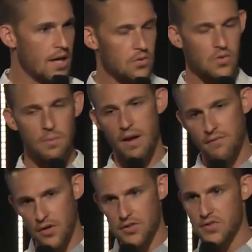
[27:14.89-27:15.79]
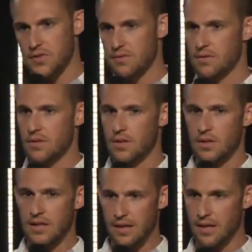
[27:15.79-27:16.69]
It was when my first
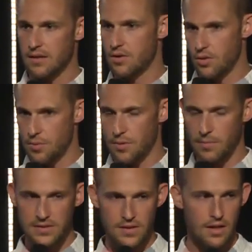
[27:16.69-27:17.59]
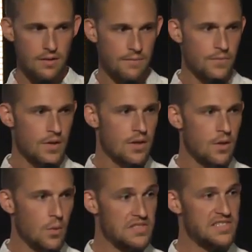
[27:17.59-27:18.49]
kid, Cooper, my son,
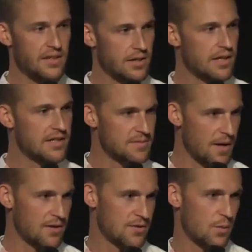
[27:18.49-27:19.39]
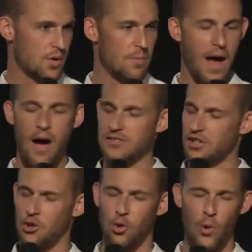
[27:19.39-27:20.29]
was still in his mother's womb. I was
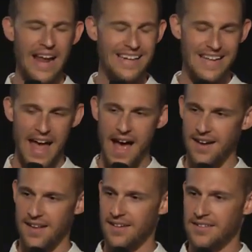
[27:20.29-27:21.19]
a great dad.